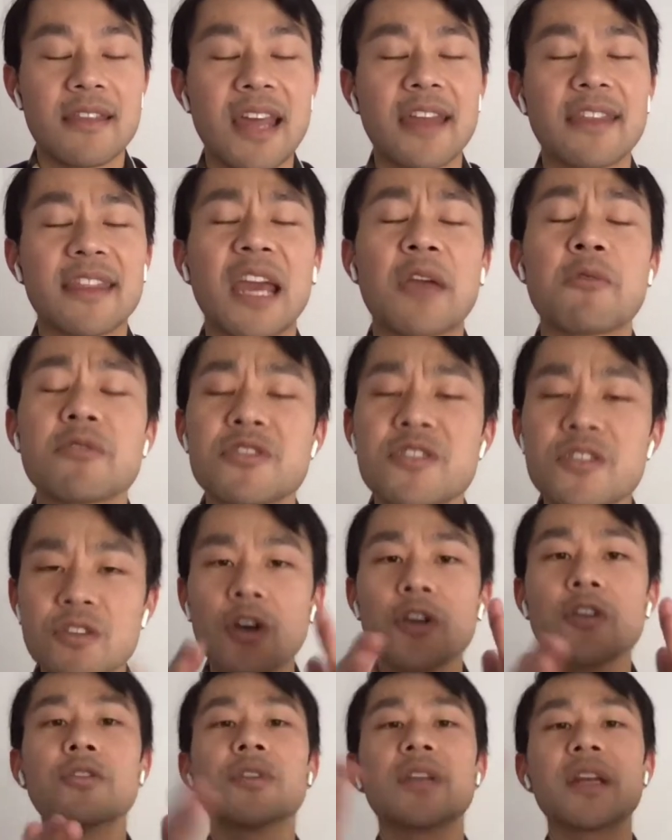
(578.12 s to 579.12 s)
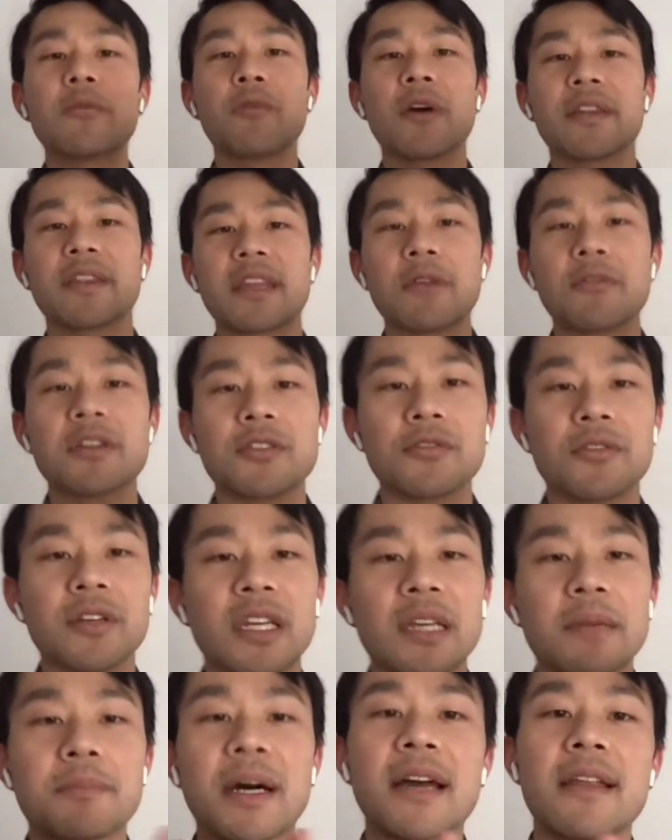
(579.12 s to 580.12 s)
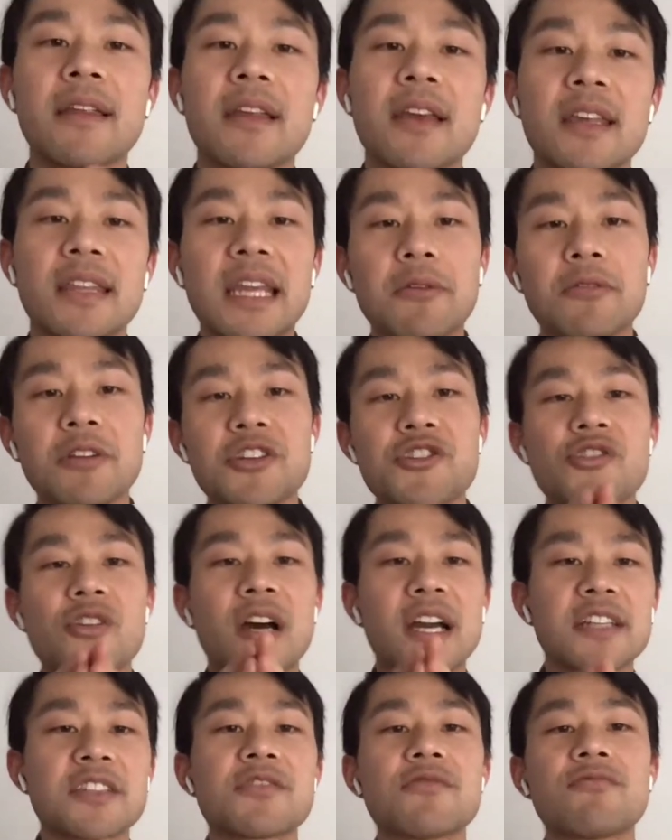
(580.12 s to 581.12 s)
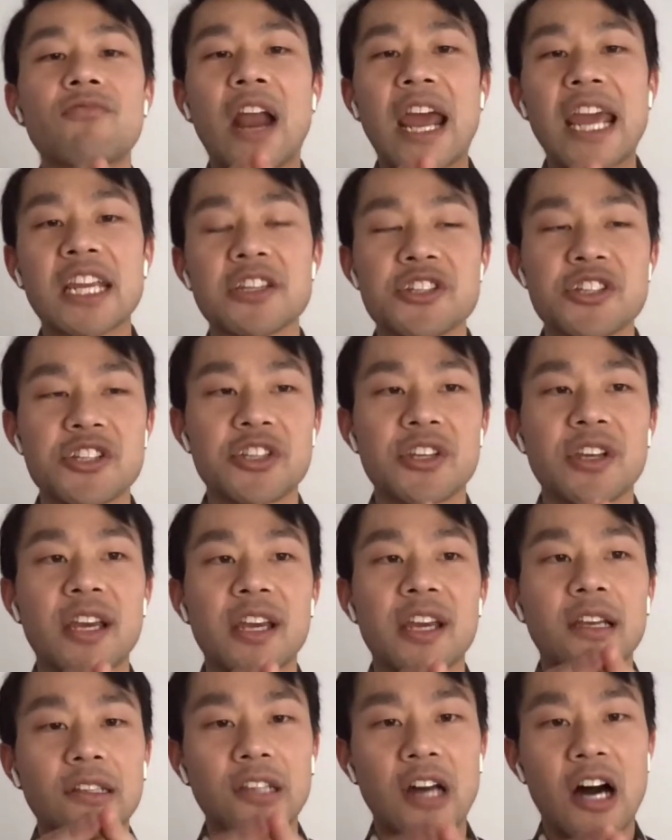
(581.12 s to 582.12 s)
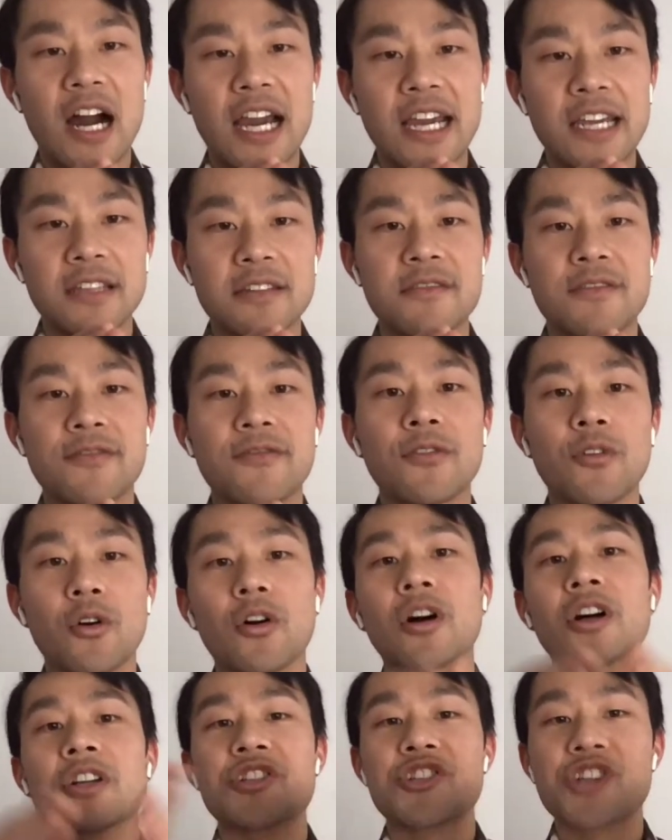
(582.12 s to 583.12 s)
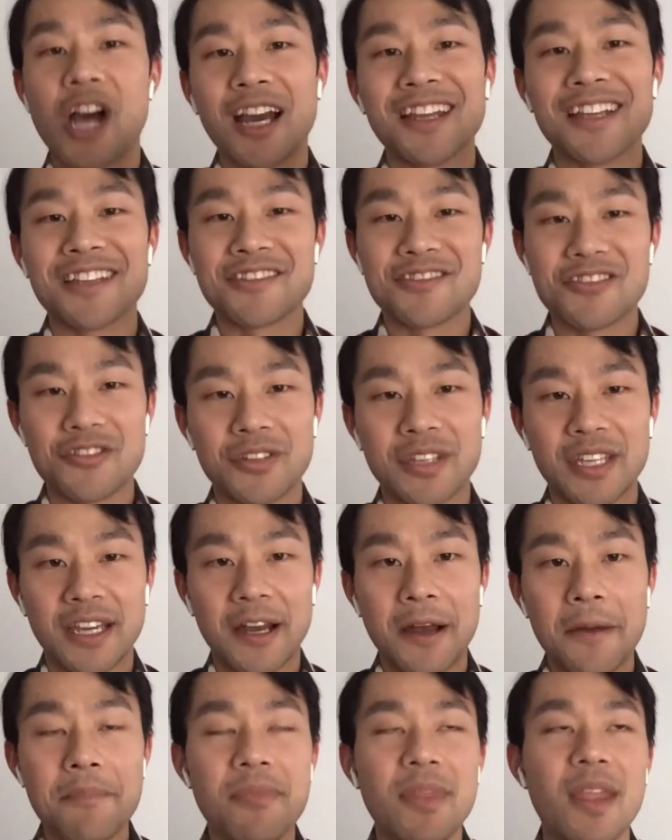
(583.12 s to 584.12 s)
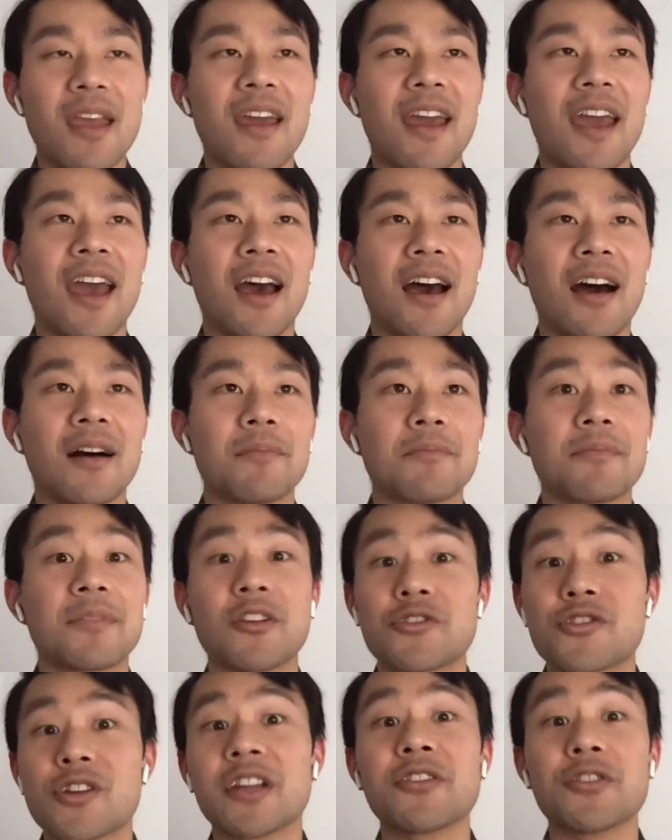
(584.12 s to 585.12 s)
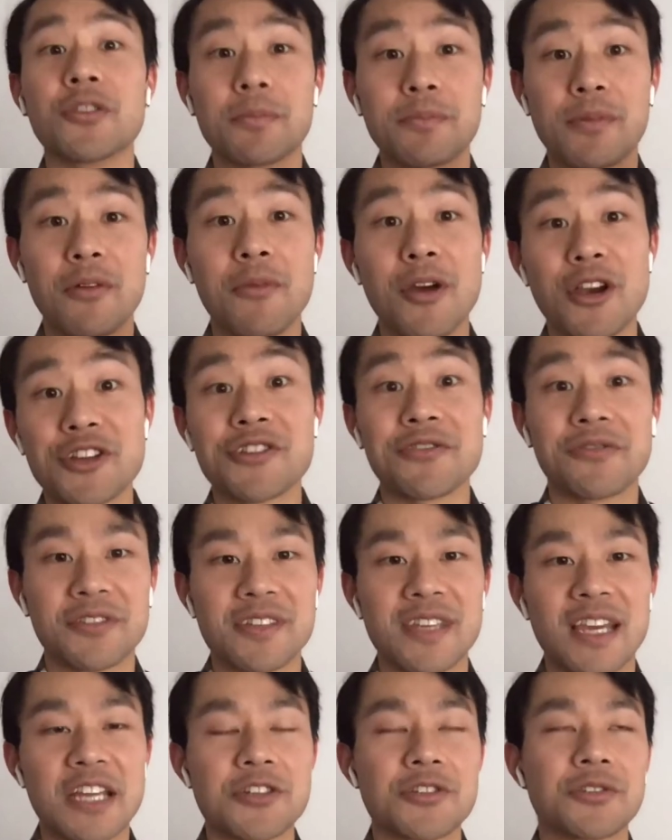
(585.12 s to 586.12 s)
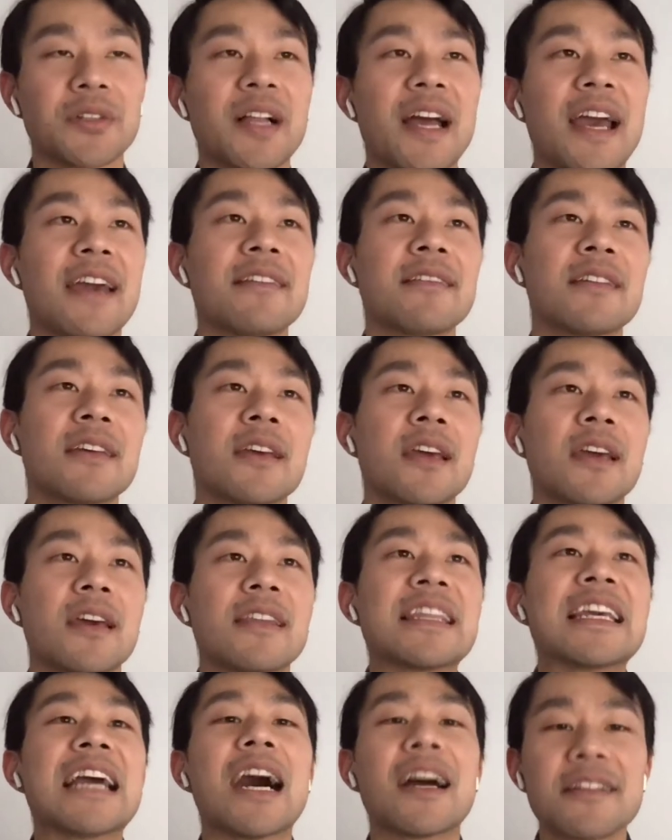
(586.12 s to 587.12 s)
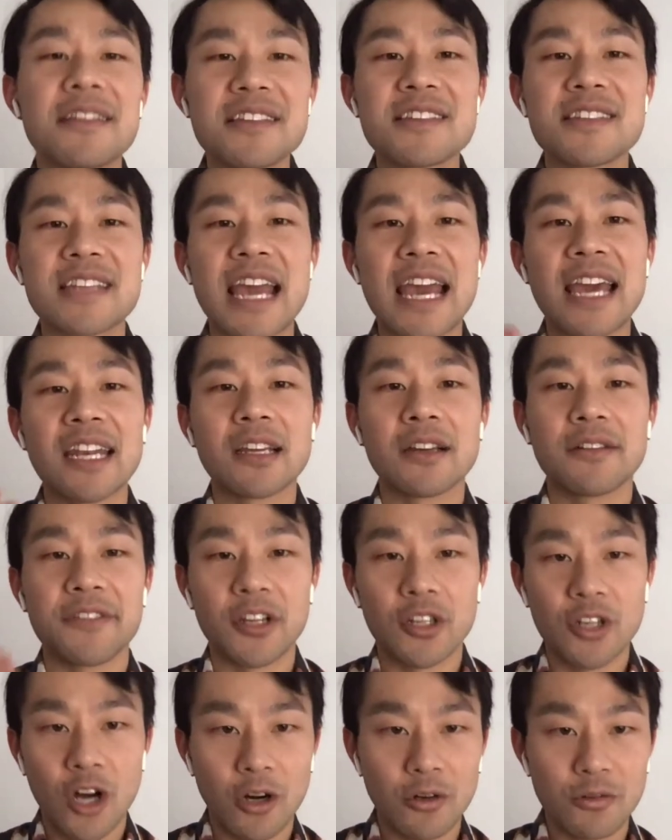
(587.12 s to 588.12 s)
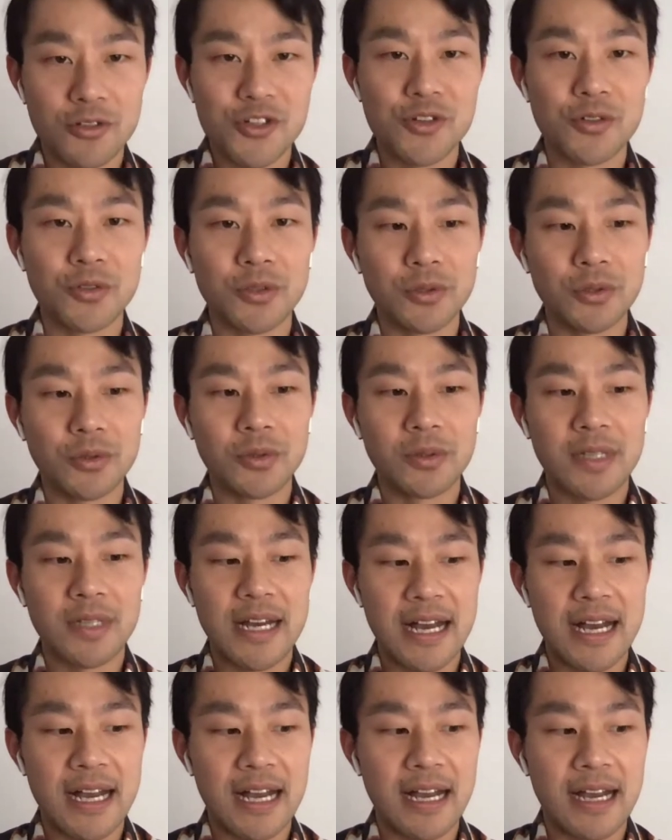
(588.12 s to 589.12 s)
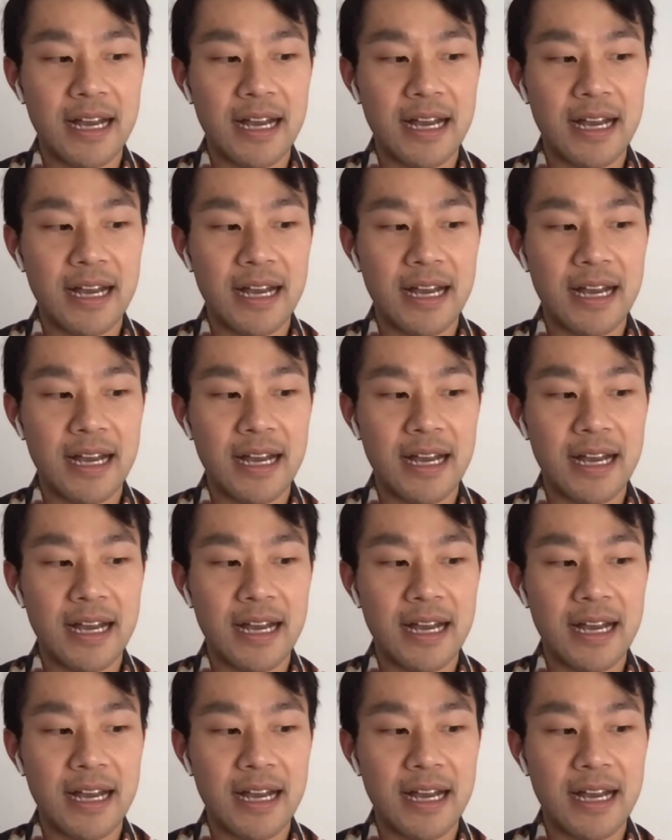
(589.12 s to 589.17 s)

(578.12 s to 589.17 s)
they were so good at what they were doing, but they were trying to range lines for Chinese New Year. They were trying to do a promotional schedule. And the understanding of the cultural